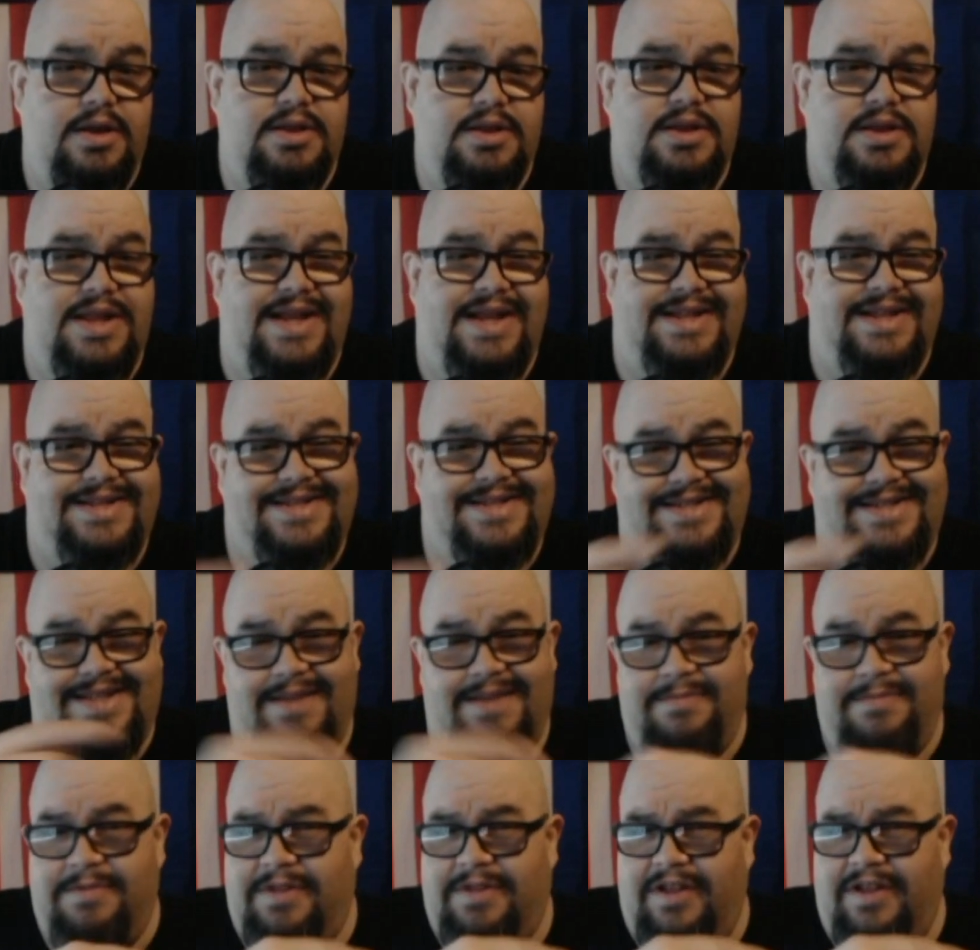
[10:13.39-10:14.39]
that
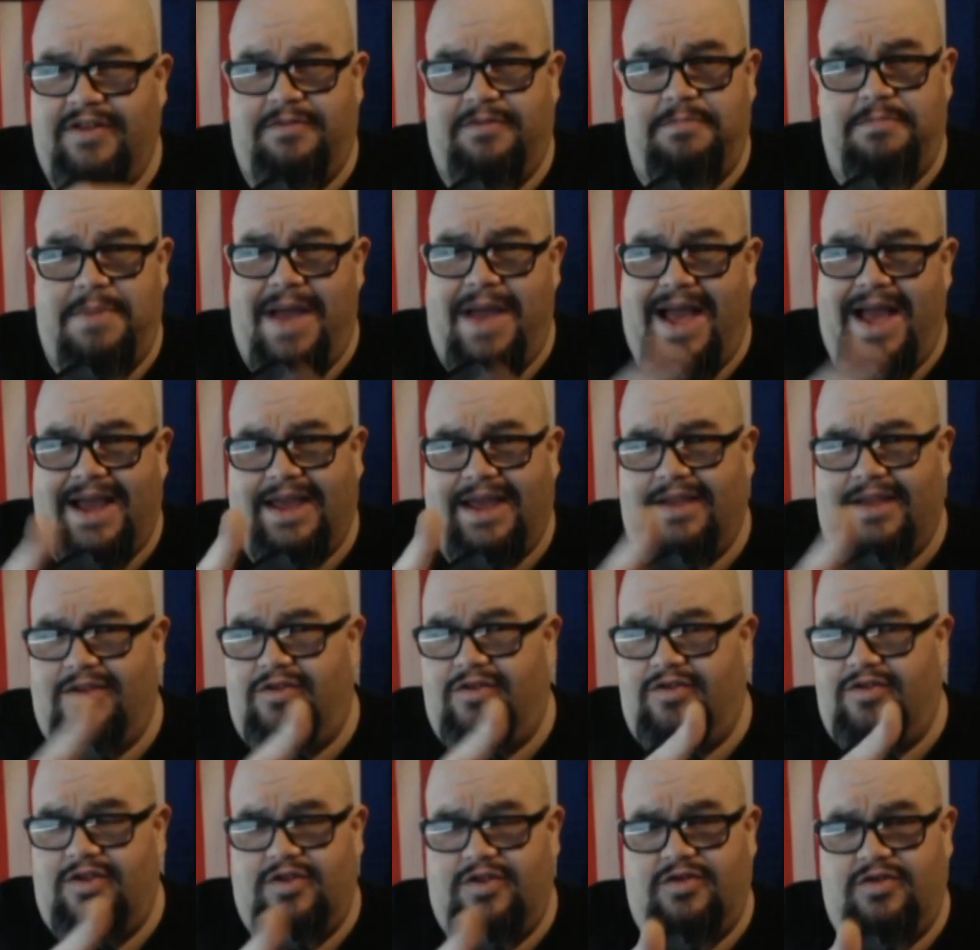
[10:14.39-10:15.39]
stimulus
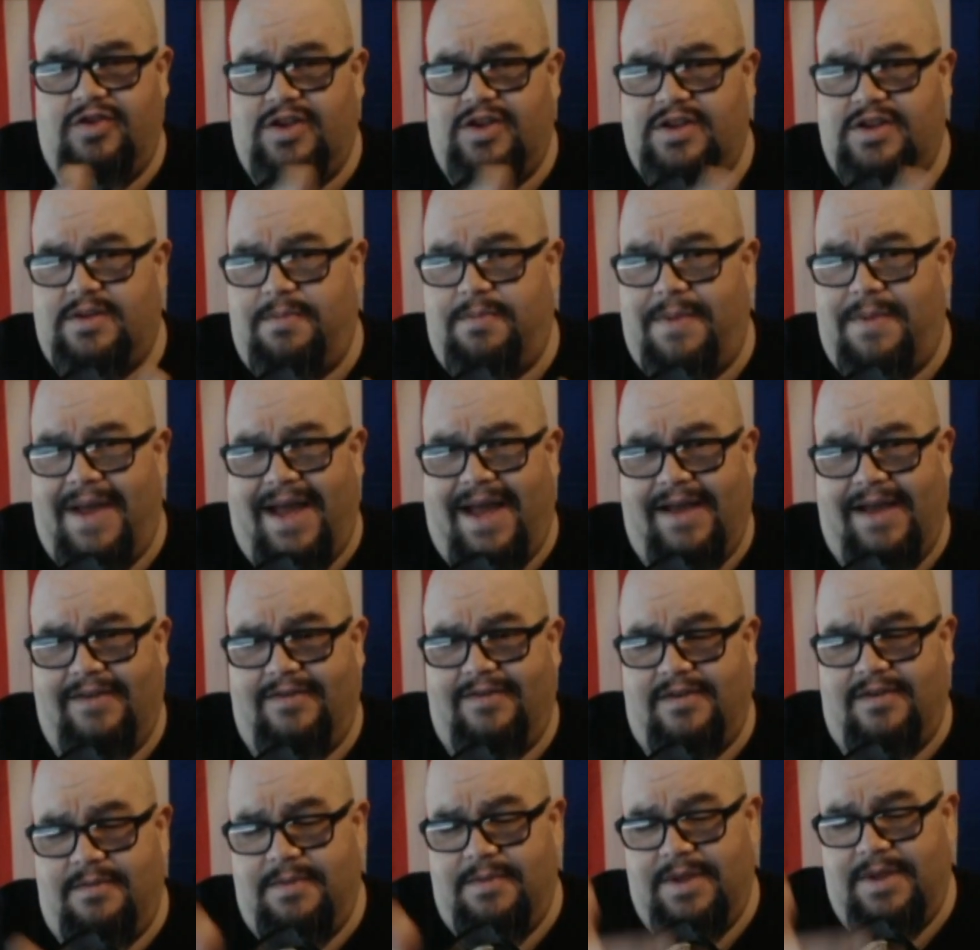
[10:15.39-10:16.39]
package they tried to
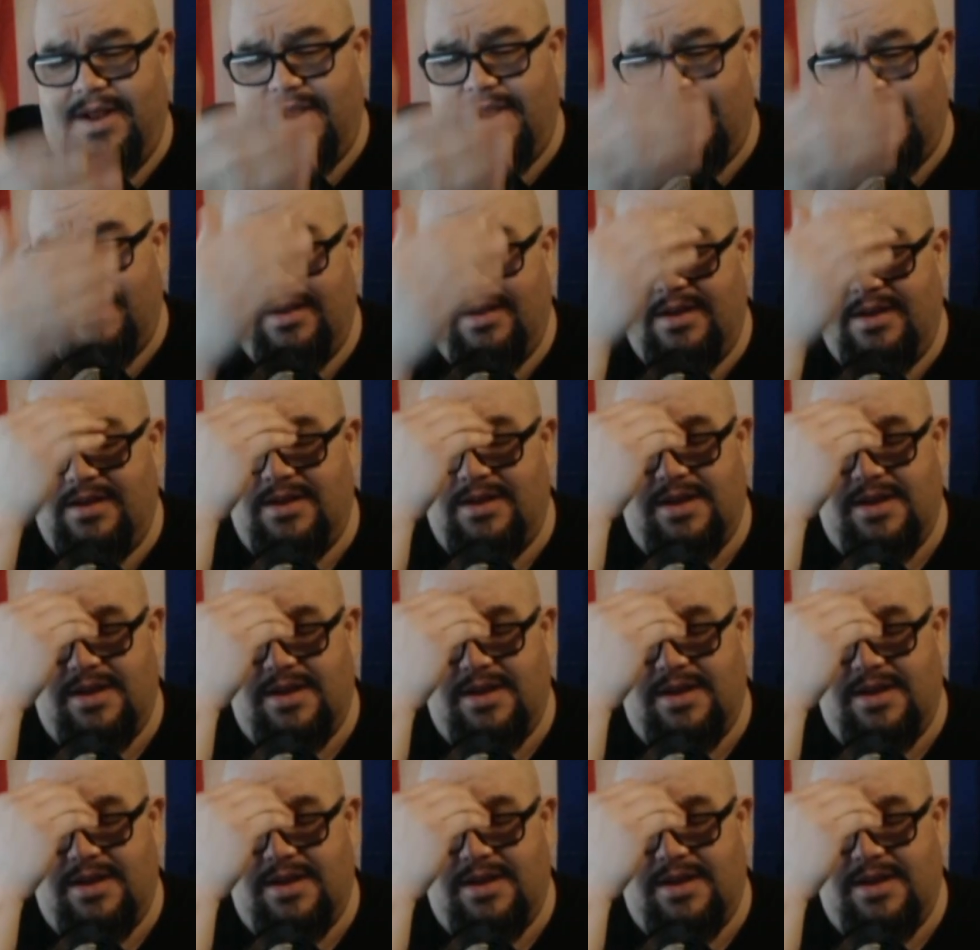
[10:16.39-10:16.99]
pass, I mean,